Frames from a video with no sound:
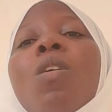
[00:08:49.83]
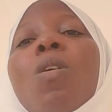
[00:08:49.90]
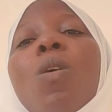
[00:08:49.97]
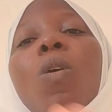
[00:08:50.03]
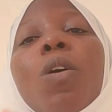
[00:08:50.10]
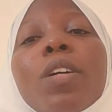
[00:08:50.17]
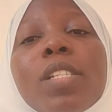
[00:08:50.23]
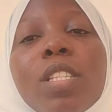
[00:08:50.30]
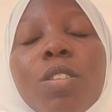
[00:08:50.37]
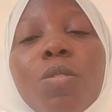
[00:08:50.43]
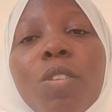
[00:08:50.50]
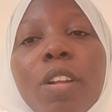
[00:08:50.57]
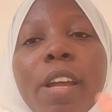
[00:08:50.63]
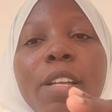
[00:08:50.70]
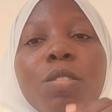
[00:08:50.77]
until
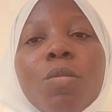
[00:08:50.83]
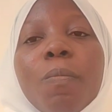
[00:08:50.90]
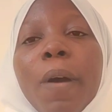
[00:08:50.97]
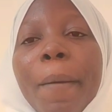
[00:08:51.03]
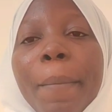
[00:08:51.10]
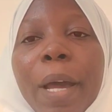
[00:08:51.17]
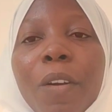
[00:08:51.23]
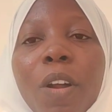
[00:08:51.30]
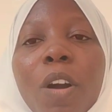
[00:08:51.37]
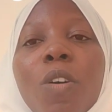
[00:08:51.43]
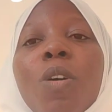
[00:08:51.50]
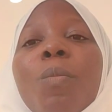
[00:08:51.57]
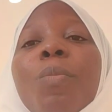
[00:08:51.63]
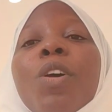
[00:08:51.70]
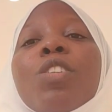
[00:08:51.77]
you get to bimanual
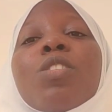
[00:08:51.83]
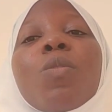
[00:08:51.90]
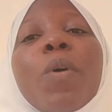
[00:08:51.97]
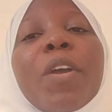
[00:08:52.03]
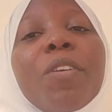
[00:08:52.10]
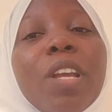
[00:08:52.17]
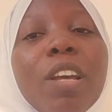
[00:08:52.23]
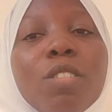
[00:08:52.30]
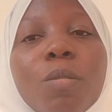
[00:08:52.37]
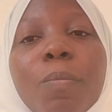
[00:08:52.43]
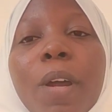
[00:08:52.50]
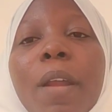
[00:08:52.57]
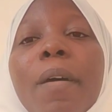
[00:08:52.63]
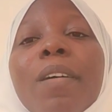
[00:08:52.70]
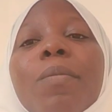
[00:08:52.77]
compression. When you get to
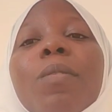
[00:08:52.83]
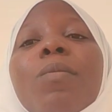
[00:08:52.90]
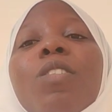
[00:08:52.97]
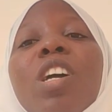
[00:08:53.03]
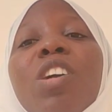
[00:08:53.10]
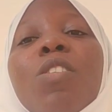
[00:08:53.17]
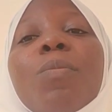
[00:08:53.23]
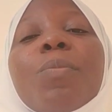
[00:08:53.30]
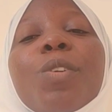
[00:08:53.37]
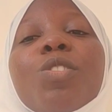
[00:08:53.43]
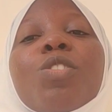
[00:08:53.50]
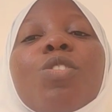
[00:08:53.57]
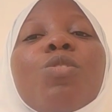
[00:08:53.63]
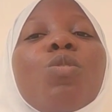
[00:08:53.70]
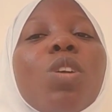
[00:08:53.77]
bimanual
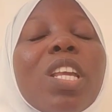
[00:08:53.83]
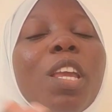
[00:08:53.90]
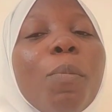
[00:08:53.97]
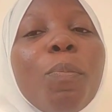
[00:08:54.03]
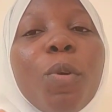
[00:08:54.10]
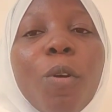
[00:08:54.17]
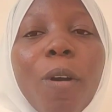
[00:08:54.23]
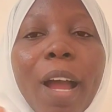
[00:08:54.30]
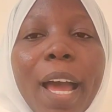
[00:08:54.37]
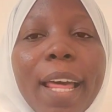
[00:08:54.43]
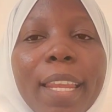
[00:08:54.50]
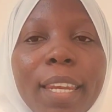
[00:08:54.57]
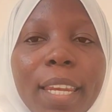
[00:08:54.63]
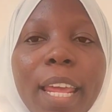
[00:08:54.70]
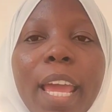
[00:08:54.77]
compression, you keep your
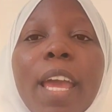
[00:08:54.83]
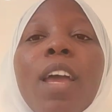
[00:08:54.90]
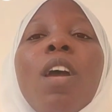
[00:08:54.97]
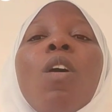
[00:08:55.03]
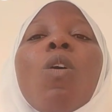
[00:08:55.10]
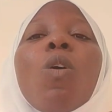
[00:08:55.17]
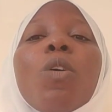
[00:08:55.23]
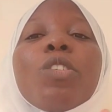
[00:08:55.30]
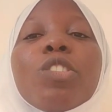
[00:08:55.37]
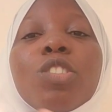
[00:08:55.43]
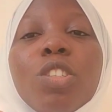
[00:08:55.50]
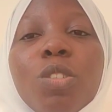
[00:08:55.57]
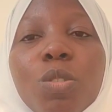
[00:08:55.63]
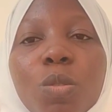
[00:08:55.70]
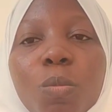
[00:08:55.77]
hand there
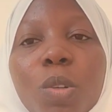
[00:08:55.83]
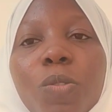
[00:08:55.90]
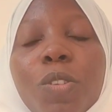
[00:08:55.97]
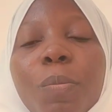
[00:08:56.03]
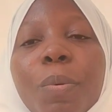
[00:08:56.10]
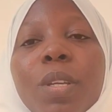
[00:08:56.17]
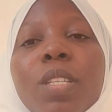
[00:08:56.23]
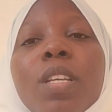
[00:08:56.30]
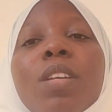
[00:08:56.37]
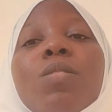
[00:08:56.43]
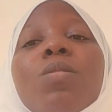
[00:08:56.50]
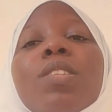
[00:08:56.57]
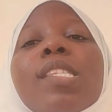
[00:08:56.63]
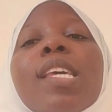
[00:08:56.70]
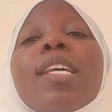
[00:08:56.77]
until you move the patient
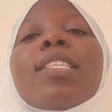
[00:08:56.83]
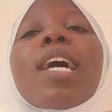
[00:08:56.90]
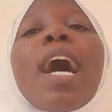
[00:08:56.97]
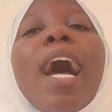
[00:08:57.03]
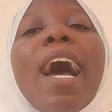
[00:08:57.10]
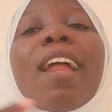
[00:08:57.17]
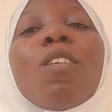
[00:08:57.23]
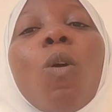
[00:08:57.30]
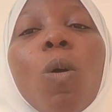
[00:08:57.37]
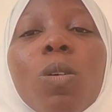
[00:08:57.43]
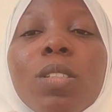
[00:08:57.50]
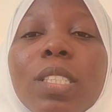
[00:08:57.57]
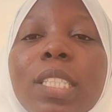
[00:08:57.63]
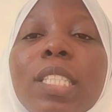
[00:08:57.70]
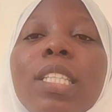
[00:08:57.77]
to theater and
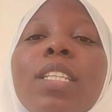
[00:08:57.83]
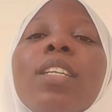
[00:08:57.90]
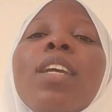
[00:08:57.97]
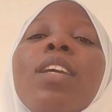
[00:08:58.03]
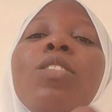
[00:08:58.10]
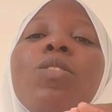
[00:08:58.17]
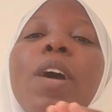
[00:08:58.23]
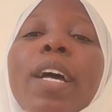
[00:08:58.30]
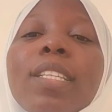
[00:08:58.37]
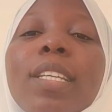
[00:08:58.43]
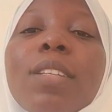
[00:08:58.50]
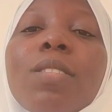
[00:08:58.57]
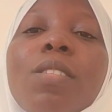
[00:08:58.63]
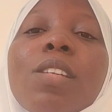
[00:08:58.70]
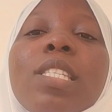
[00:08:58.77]
until your
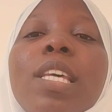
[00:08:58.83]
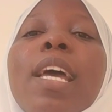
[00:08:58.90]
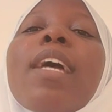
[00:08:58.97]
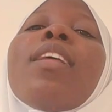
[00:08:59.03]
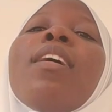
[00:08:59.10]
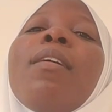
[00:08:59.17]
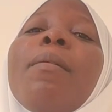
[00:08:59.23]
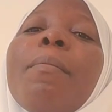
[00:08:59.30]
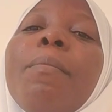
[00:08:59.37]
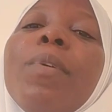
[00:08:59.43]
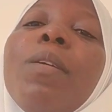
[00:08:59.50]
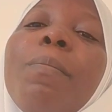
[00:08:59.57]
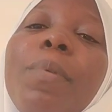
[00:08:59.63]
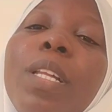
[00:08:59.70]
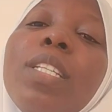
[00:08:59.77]
assessor said
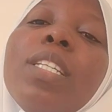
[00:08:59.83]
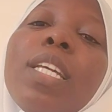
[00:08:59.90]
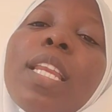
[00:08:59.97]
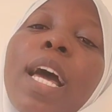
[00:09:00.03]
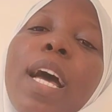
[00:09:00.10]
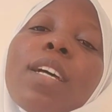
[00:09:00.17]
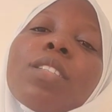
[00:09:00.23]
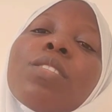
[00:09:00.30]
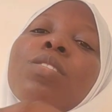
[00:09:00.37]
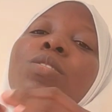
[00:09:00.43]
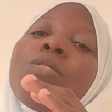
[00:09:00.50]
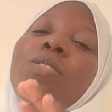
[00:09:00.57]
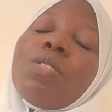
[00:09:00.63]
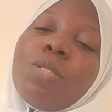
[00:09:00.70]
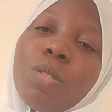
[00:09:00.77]
the bleeding has
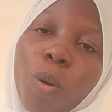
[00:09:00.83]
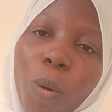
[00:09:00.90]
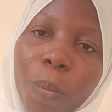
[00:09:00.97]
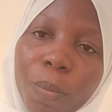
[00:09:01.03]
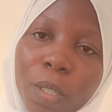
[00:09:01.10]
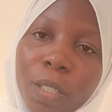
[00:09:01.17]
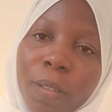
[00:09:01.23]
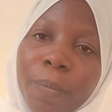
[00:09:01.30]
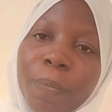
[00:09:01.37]
stopped.